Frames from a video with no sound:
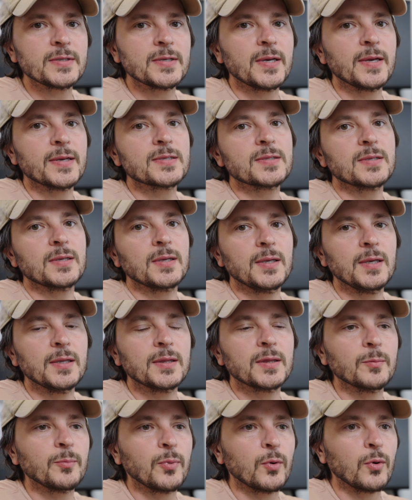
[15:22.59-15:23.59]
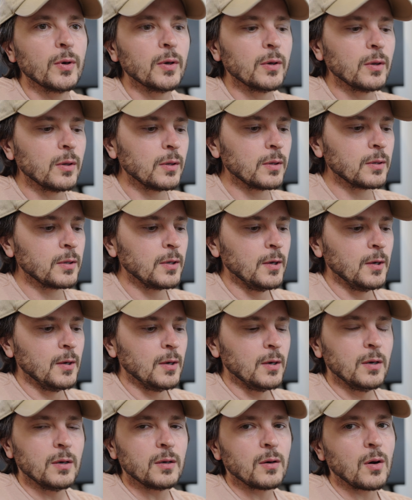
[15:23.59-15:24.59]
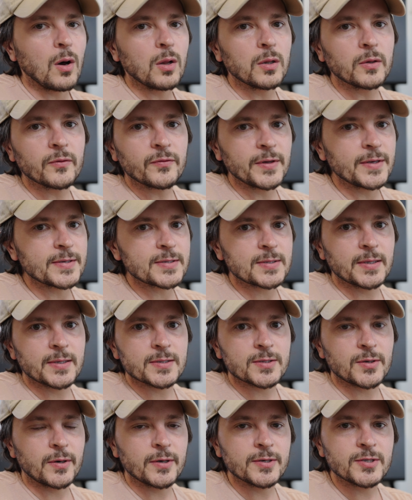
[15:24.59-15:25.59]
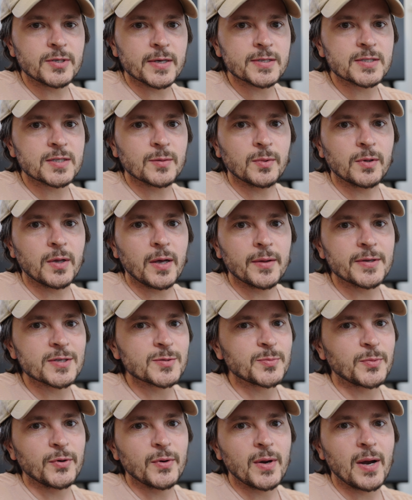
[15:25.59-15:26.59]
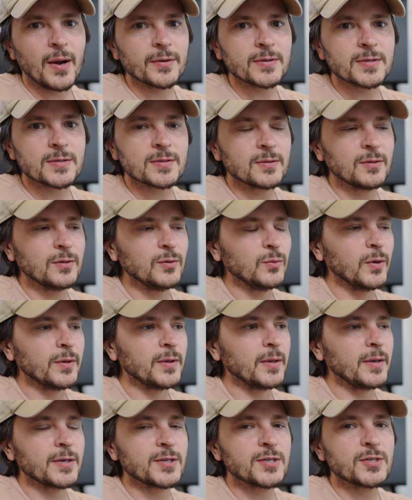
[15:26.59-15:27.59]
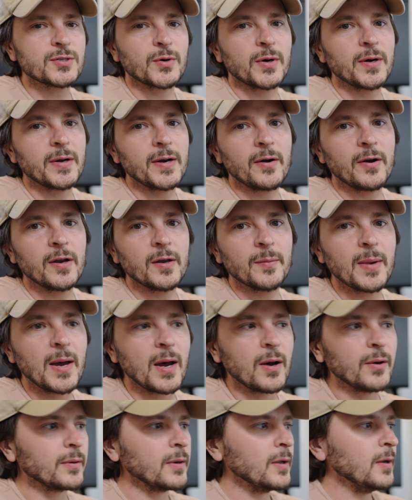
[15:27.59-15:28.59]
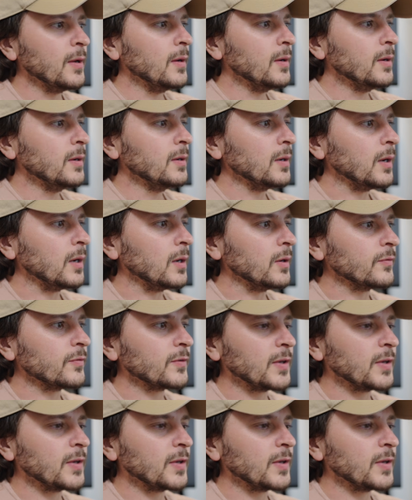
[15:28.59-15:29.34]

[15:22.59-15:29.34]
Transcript: takes to heat the boil. All of these things are adjustable on this brew house with an extraordinary amount of